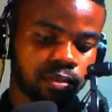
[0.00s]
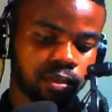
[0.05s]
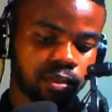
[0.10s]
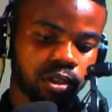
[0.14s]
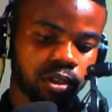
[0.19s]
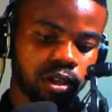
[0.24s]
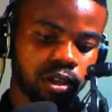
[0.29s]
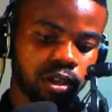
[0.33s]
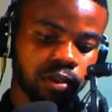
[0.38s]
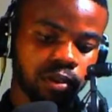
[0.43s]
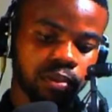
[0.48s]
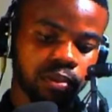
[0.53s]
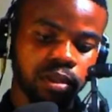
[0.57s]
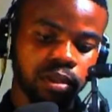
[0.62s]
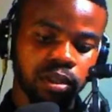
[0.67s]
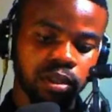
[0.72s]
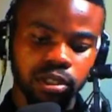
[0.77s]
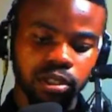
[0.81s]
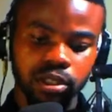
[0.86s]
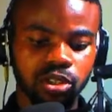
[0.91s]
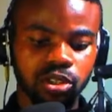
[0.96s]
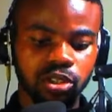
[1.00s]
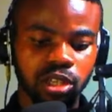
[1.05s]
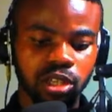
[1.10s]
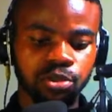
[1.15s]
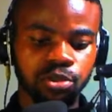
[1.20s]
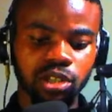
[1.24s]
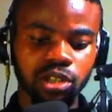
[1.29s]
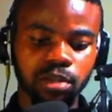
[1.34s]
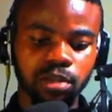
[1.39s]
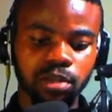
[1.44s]
Okay. So let
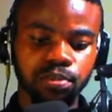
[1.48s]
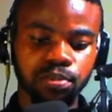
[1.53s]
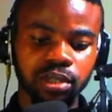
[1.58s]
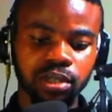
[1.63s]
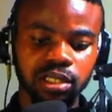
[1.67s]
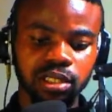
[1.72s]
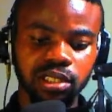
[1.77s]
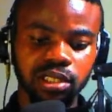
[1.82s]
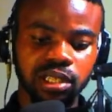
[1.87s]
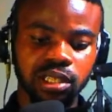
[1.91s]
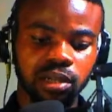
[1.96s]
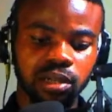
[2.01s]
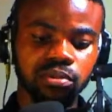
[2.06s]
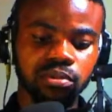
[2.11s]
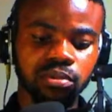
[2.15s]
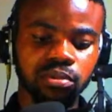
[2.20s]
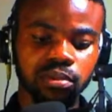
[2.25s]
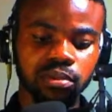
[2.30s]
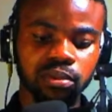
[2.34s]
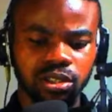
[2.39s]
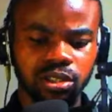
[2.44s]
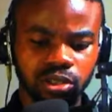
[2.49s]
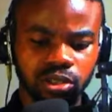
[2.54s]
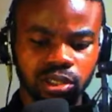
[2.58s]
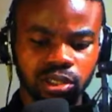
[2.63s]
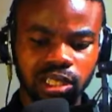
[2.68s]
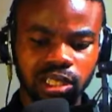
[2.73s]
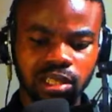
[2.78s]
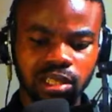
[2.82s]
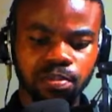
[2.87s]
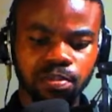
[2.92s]
me try and break this down. So you
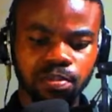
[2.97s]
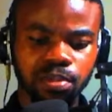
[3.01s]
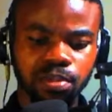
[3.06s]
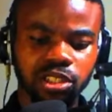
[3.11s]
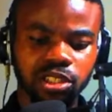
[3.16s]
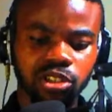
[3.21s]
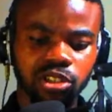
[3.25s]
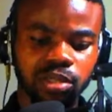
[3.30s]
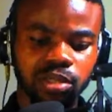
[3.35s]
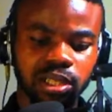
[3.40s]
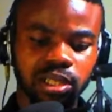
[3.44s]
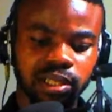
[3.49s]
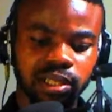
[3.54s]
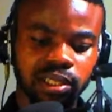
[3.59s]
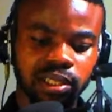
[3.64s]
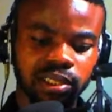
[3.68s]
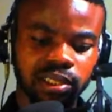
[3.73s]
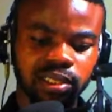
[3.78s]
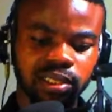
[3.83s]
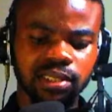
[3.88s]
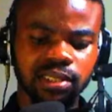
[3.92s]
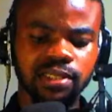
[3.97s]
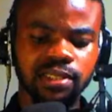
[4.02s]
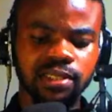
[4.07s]
started playing something like this.